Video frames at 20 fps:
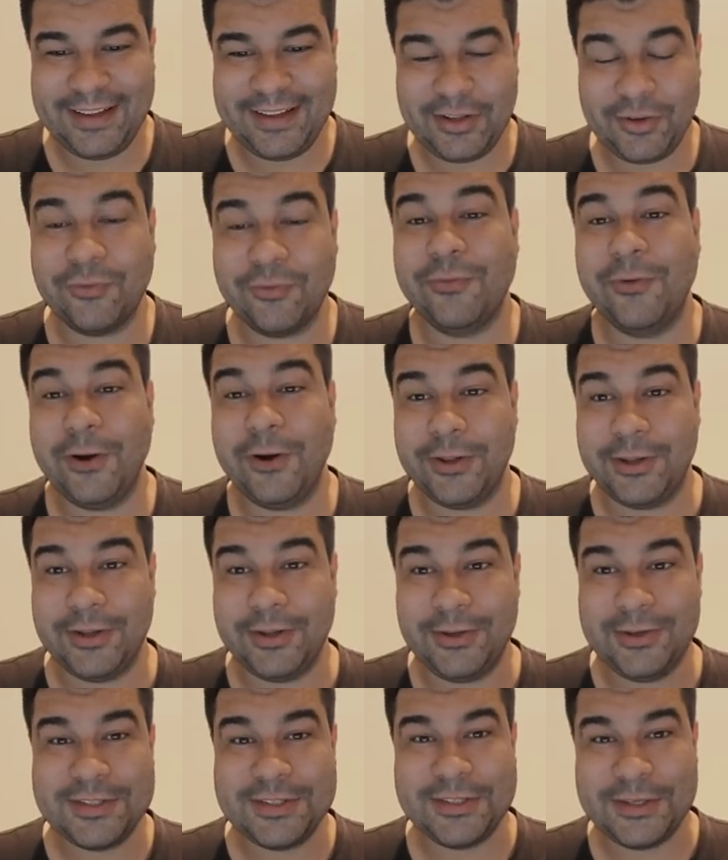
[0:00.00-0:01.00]
his father
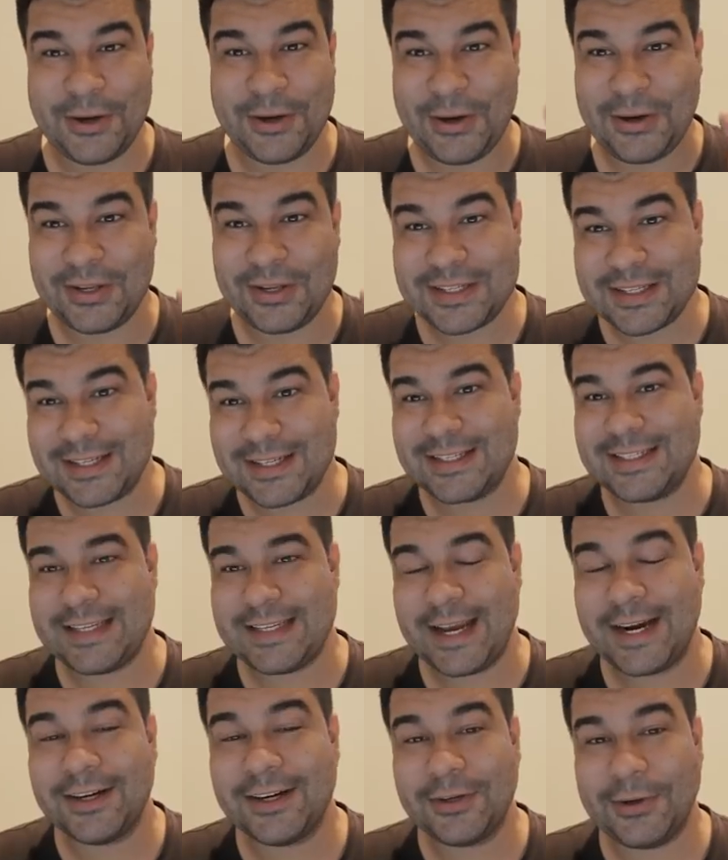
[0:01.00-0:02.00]
used to own this
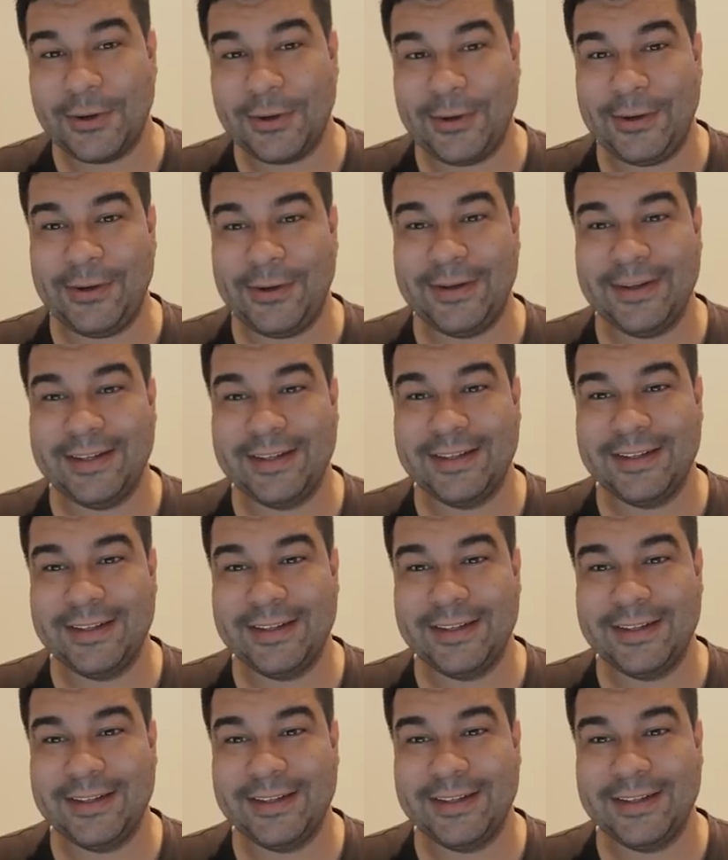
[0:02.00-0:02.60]
exact car.